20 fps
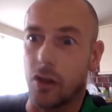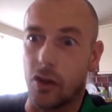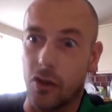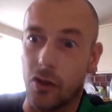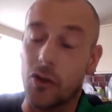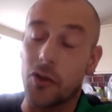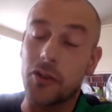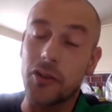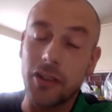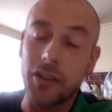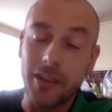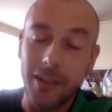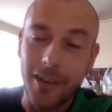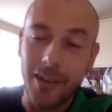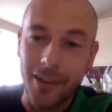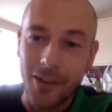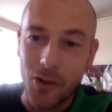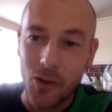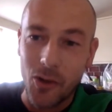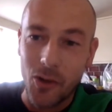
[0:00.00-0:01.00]
could
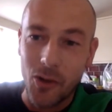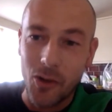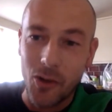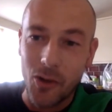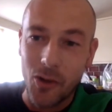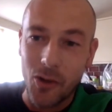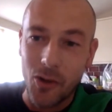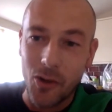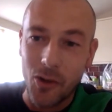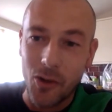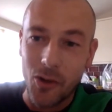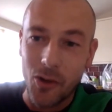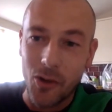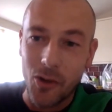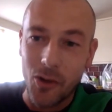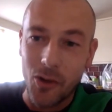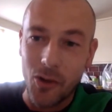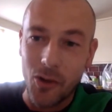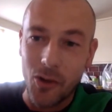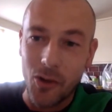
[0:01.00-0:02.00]
cause
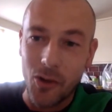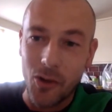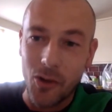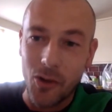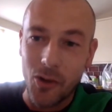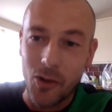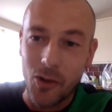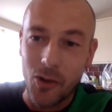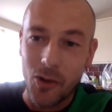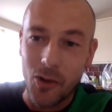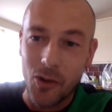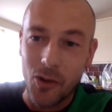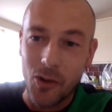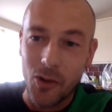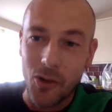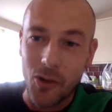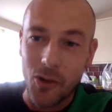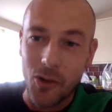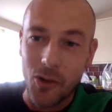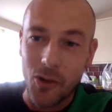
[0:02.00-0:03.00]
a knee injury and
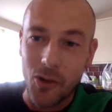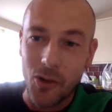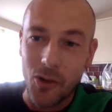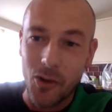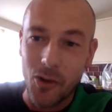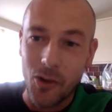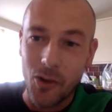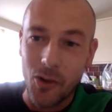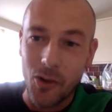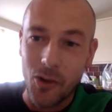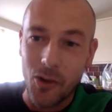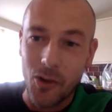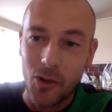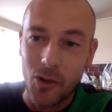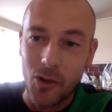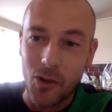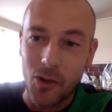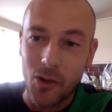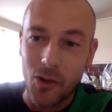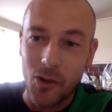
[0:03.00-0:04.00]
ACL. But there are
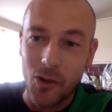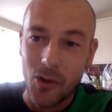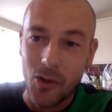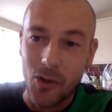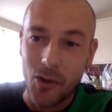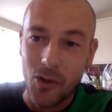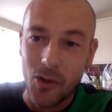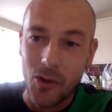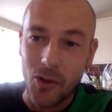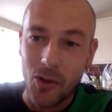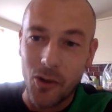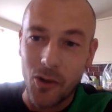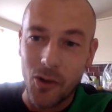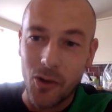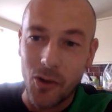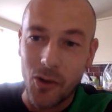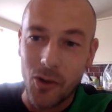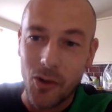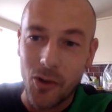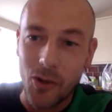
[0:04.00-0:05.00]
other factors with
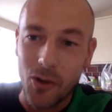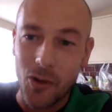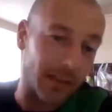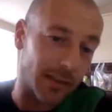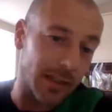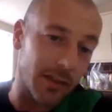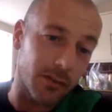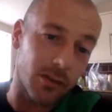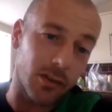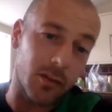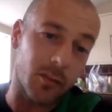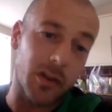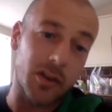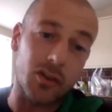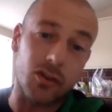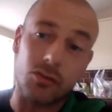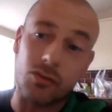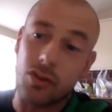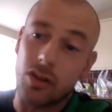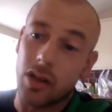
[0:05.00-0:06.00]
a female athlete. You've got the
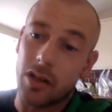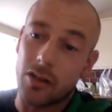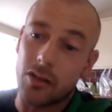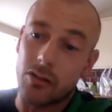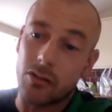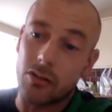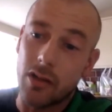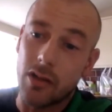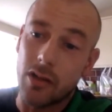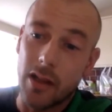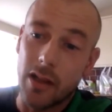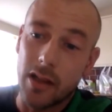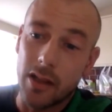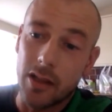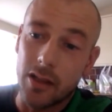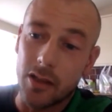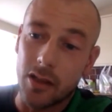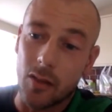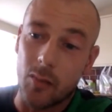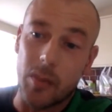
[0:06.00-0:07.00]
menstrual cycle.
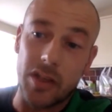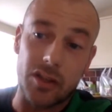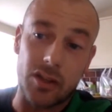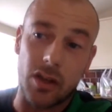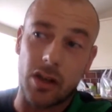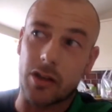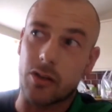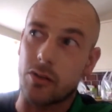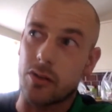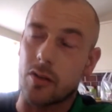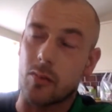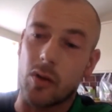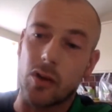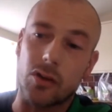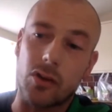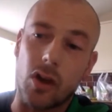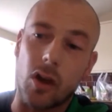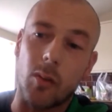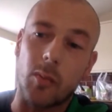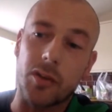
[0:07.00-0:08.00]
Mid-cycle is the
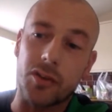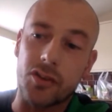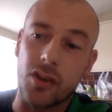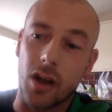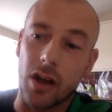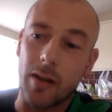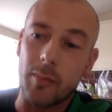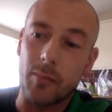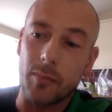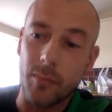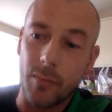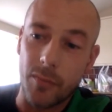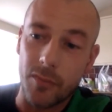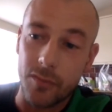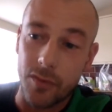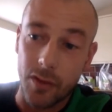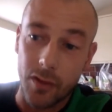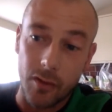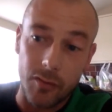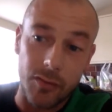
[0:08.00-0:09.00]
most common time
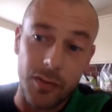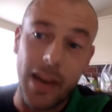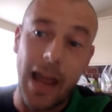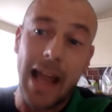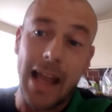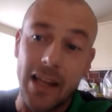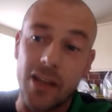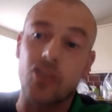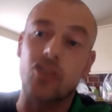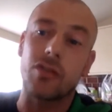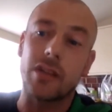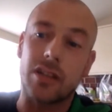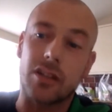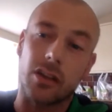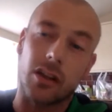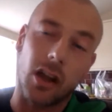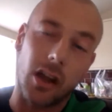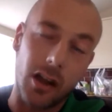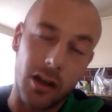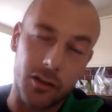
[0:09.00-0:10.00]
for that injury
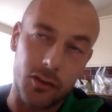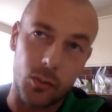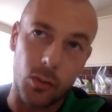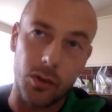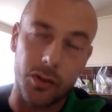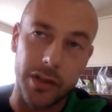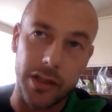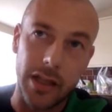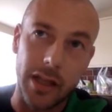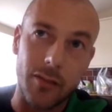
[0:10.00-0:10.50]
to occur, is what the